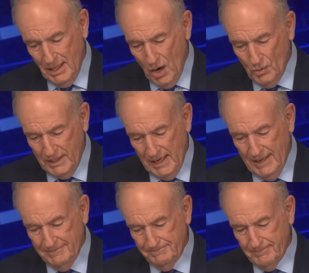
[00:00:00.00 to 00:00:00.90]

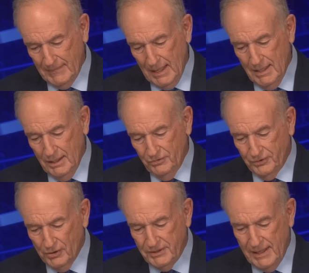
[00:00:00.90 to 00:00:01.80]
Okay.
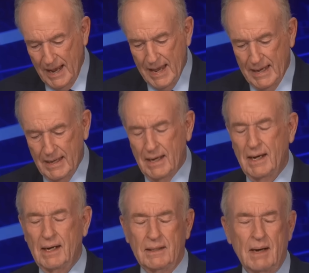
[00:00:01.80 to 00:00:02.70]
So today,
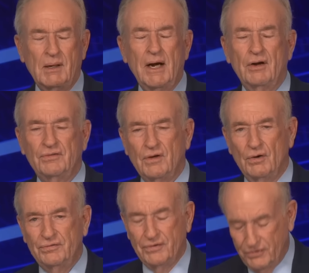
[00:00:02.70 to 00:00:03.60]
uh, Kamala Harris
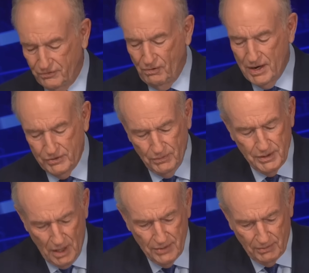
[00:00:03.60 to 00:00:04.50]
goes to Detroit to
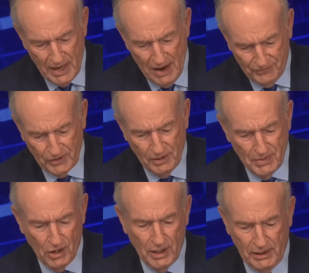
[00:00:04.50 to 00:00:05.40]
another African
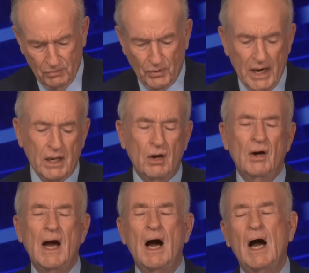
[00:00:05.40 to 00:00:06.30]
American radio
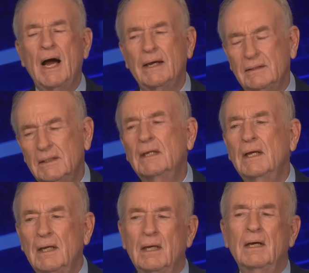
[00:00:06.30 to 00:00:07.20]
guy.
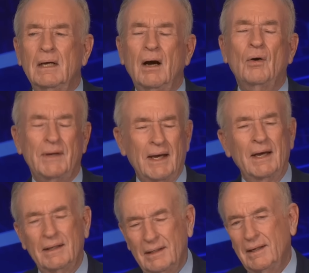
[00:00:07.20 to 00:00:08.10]
Okay.
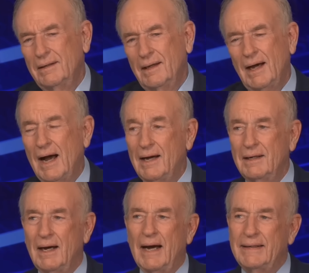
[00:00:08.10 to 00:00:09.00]
I,
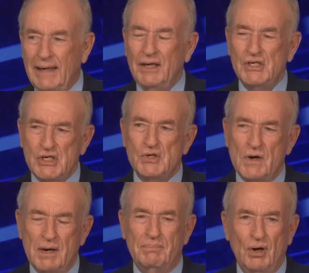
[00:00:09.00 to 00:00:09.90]
I, I guess she's
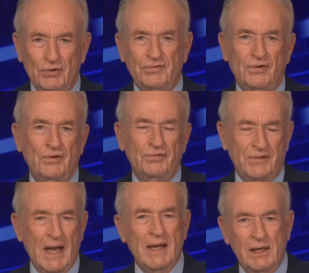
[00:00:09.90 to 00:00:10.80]
trying to bolster her
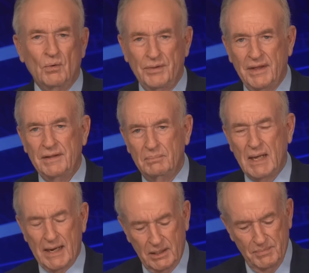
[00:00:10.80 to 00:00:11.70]
standing within the
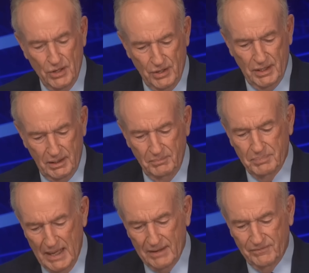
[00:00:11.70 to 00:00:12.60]
black community,
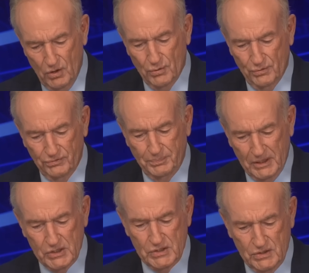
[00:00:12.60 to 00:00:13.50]
black voters,
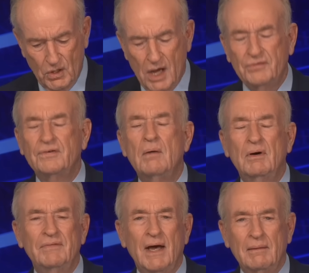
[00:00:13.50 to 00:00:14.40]
because she's lost some
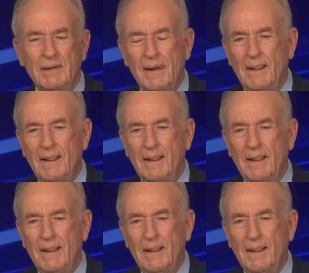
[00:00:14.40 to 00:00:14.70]
of them.